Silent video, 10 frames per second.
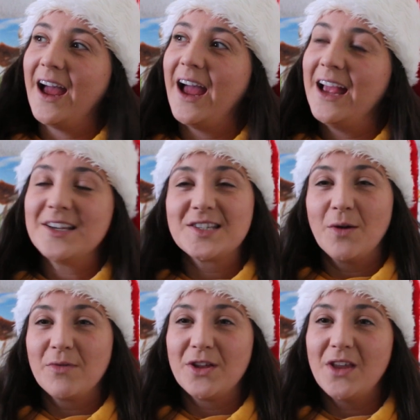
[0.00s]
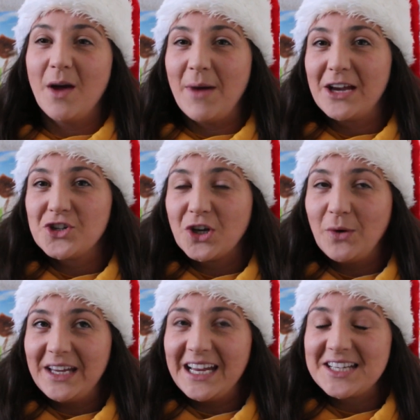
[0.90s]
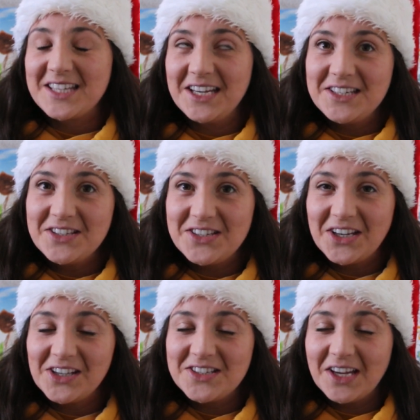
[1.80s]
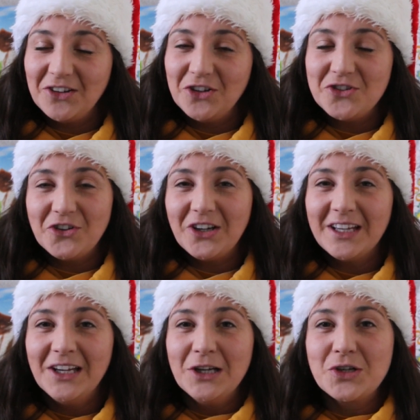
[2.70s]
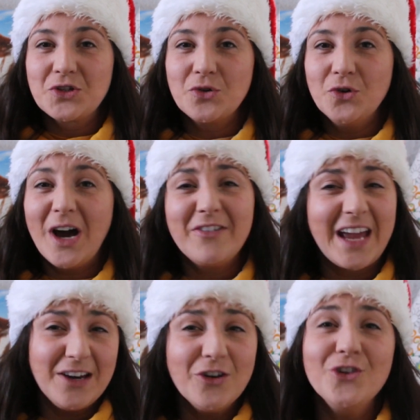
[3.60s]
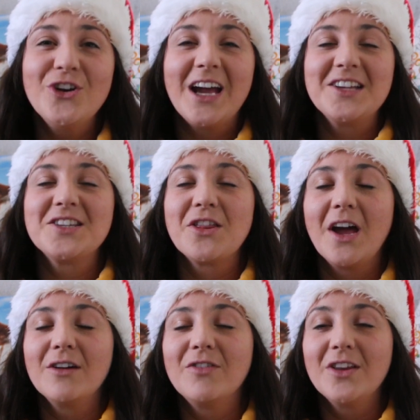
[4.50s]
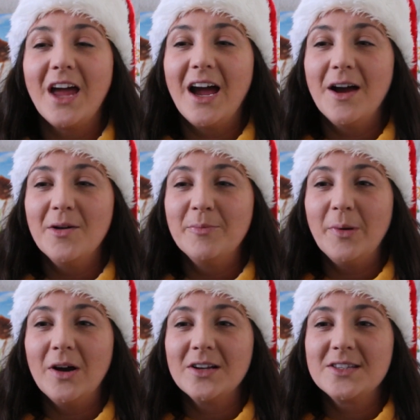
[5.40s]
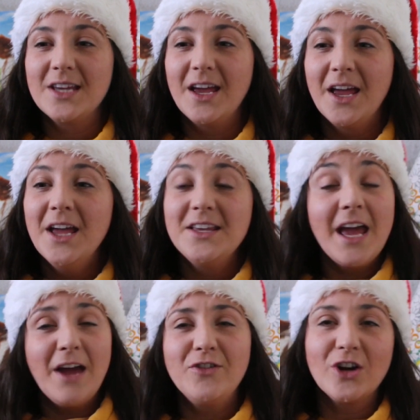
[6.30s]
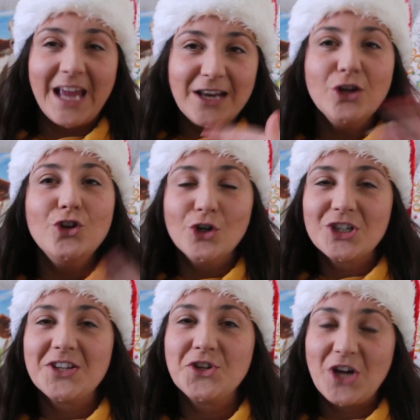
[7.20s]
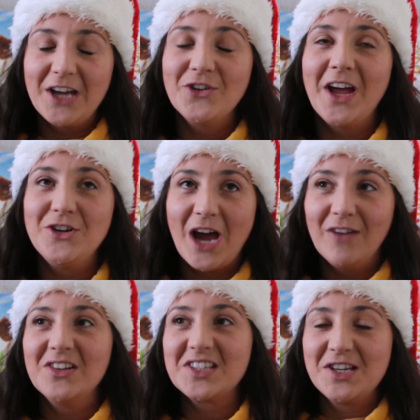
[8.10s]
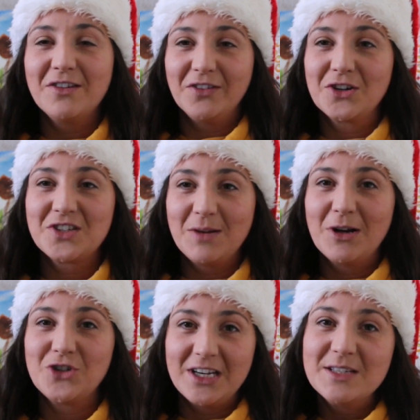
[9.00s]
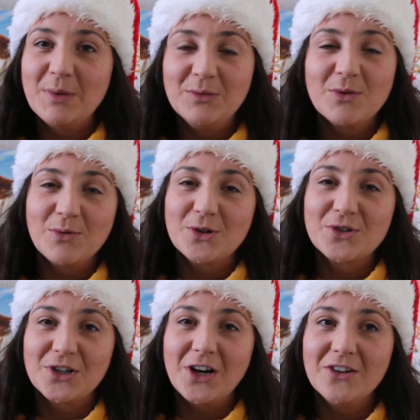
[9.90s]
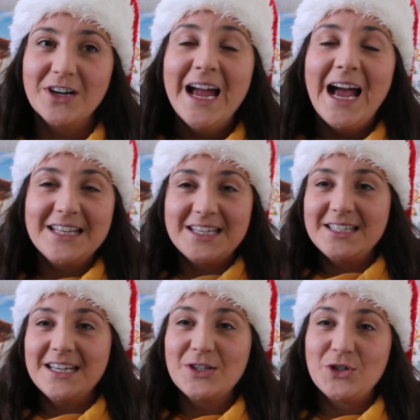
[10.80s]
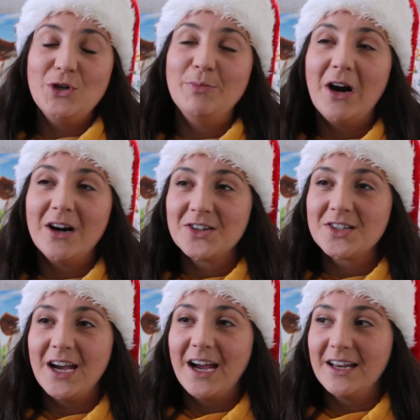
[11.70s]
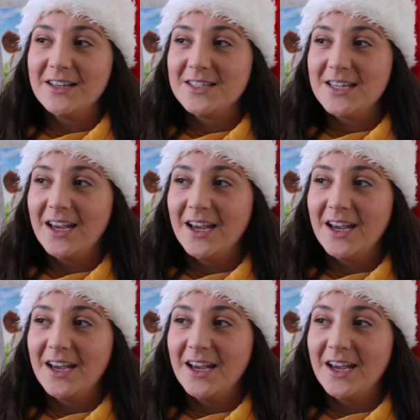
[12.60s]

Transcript: it's something that I'm actually quite excited to continue doing. So I've kind of got you guys to thank for that. But yeah, if you're kind of newer to the channel and you haven't seen the first time I tried to paint with watercolour, I did it in 2 parts, and